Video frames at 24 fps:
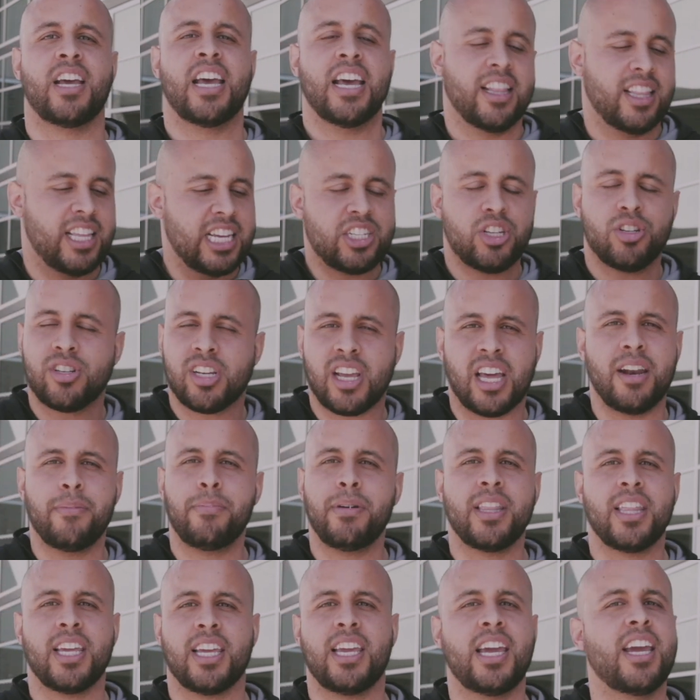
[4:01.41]
This was going to be
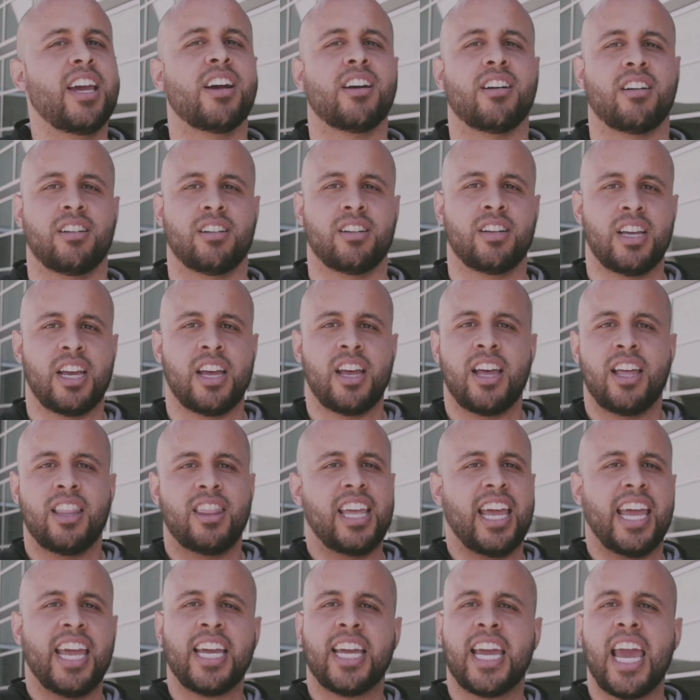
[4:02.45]
the year.
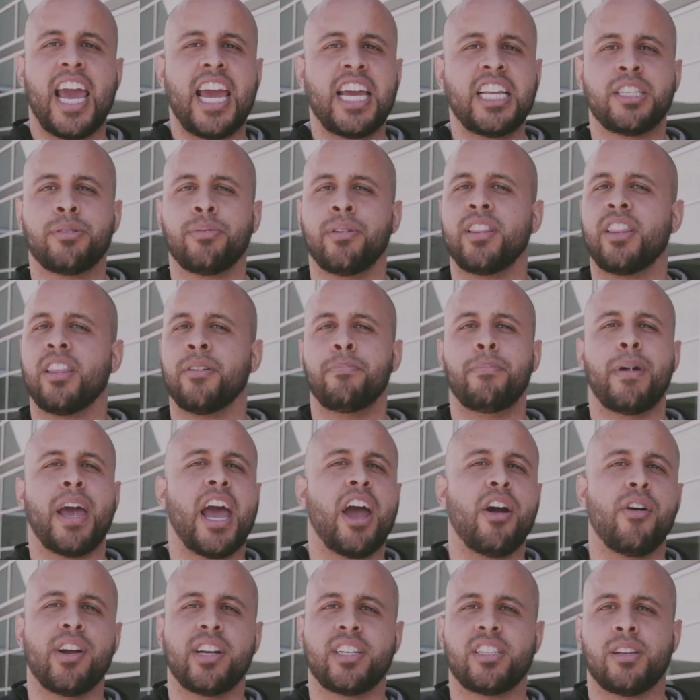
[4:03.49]
The engagement, the
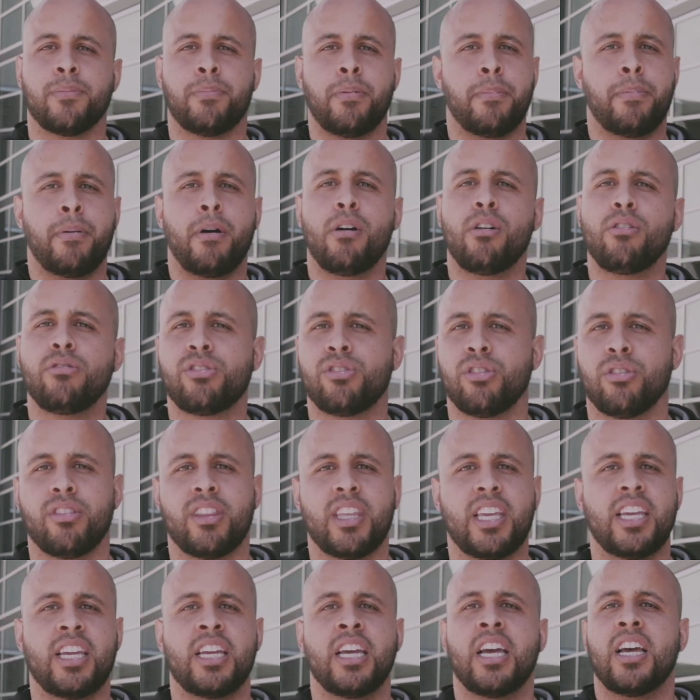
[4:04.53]
marriage, the proposal,
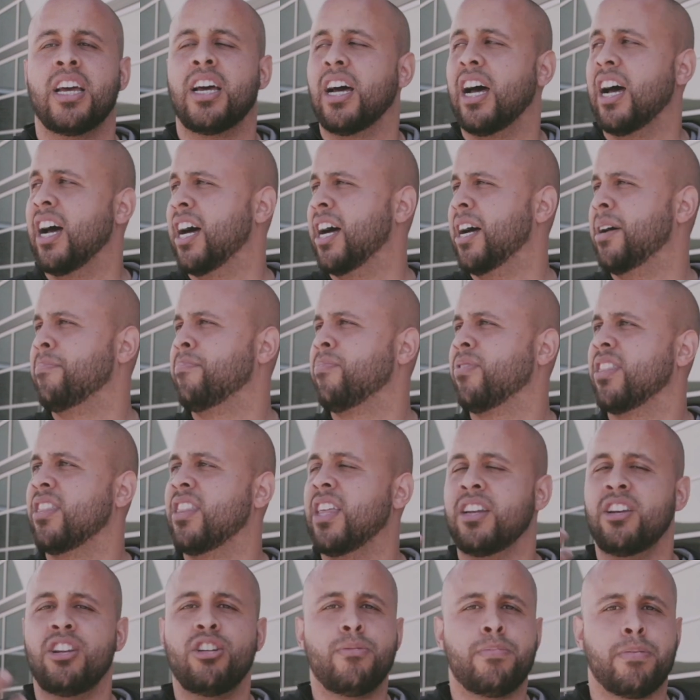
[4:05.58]
the
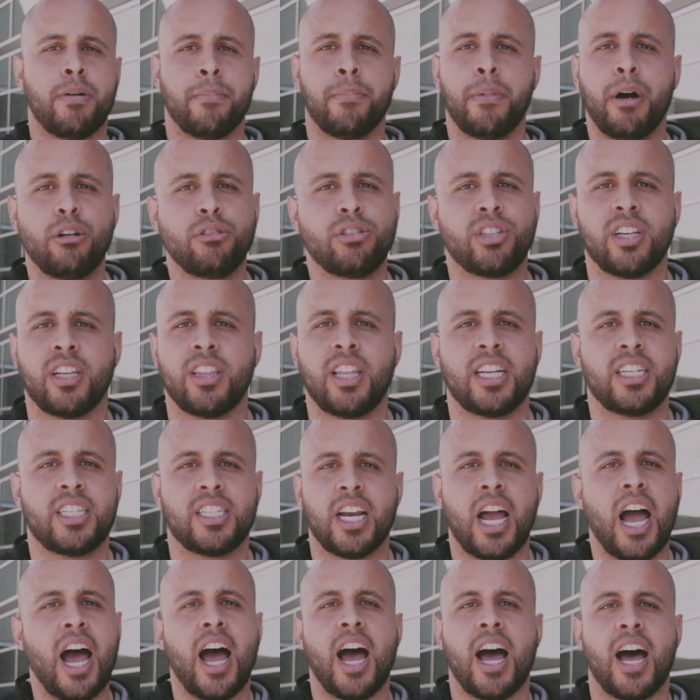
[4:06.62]
new promotion, the
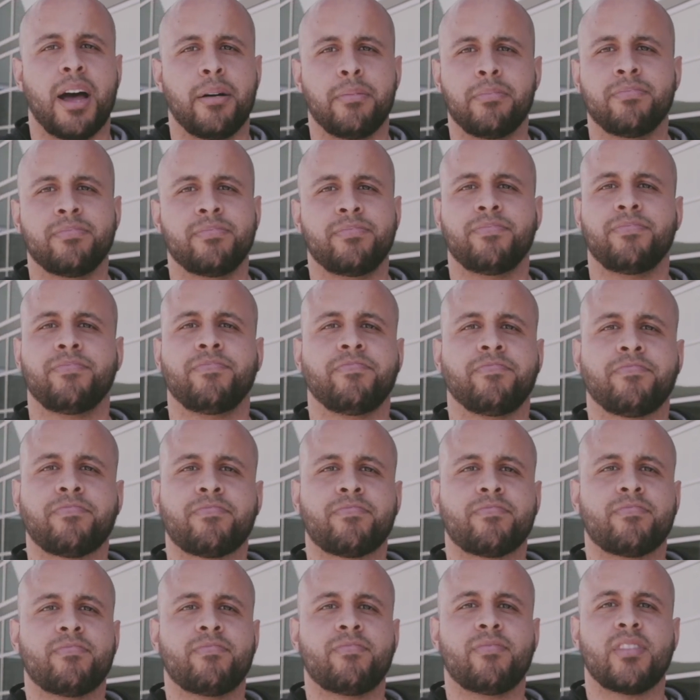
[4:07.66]
job.
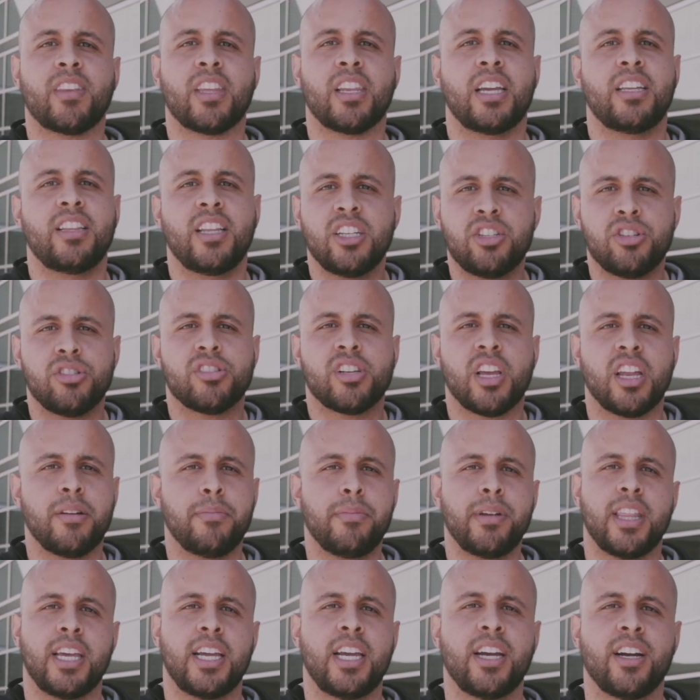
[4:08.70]
This was going to
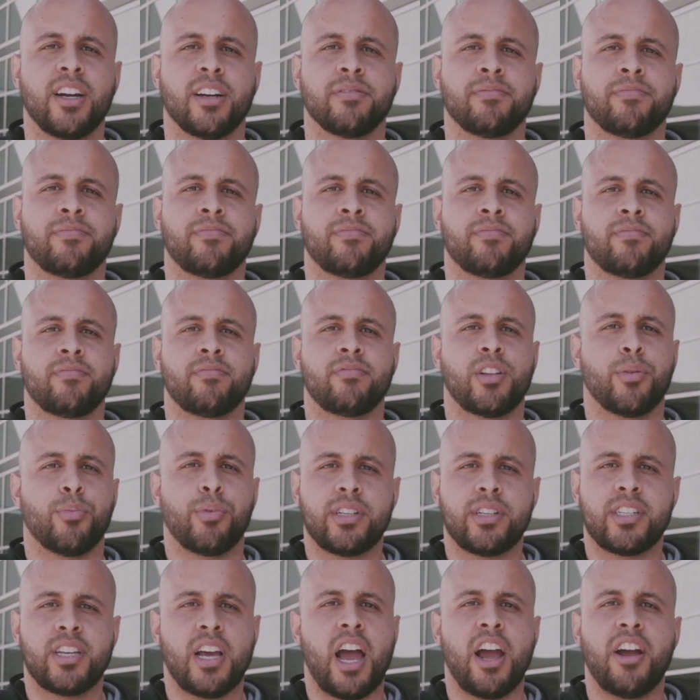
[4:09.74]
be the year. The
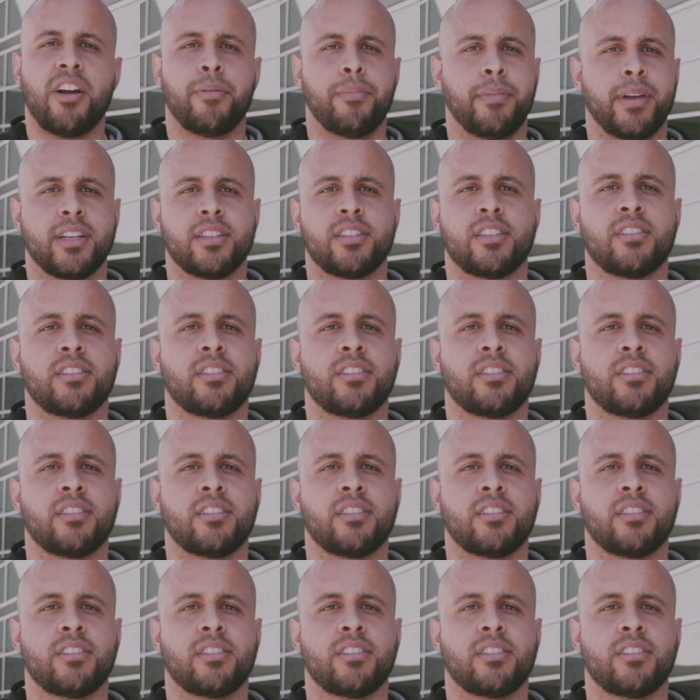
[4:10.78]
retirement.